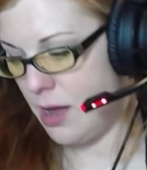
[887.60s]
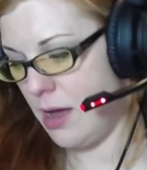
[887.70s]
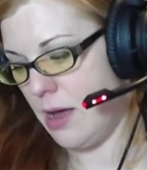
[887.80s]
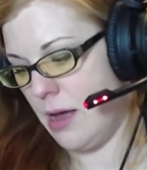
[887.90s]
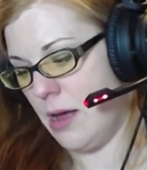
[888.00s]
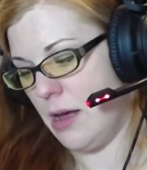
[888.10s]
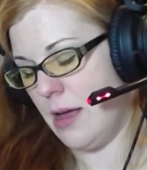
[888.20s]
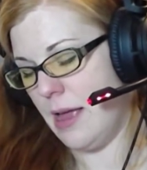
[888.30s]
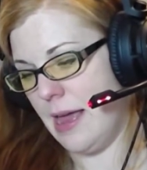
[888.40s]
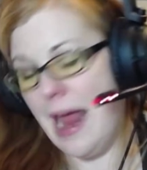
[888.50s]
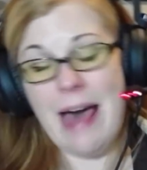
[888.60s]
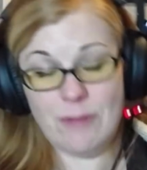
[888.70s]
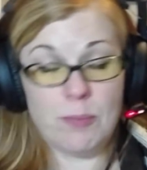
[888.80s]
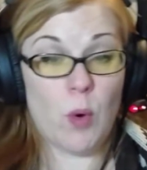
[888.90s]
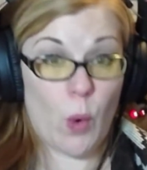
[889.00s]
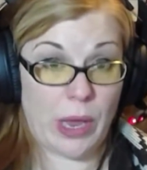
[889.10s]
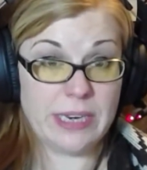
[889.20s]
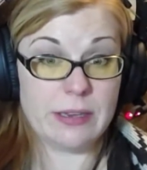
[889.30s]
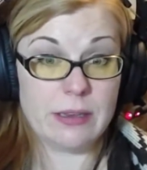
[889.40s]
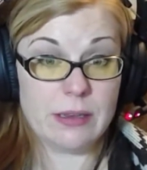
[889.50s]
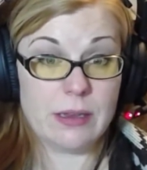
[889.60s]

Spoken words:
and have a point.